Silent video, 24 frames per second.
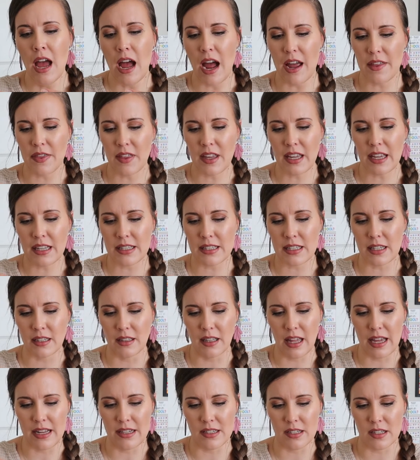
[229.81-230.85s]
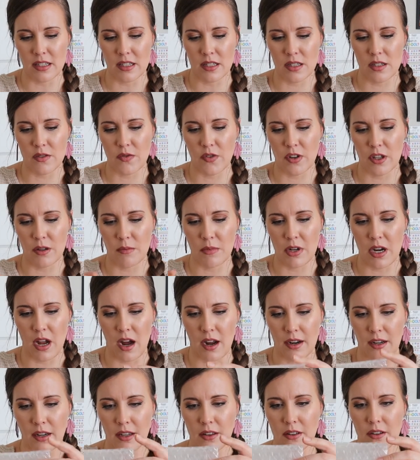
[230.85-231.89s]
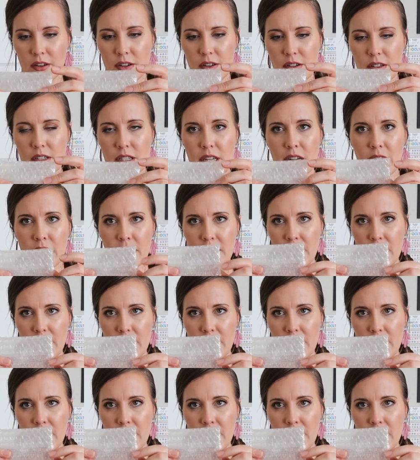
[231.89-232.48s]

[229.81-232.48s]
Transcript: I think it's the lenses for the binoculars.